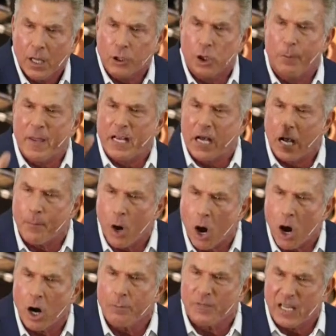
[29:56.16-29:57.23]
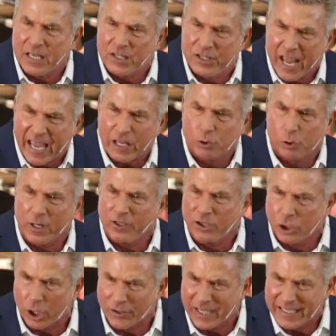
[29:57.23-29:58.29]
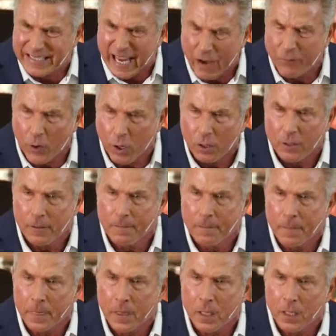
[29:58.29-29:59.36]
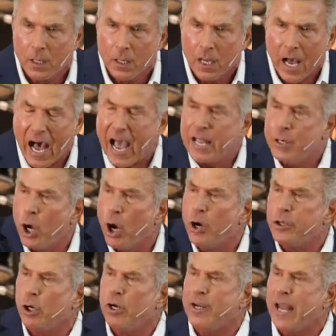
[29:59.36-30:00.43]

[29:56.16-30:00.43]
You become armed and dangerous to the devil? I know your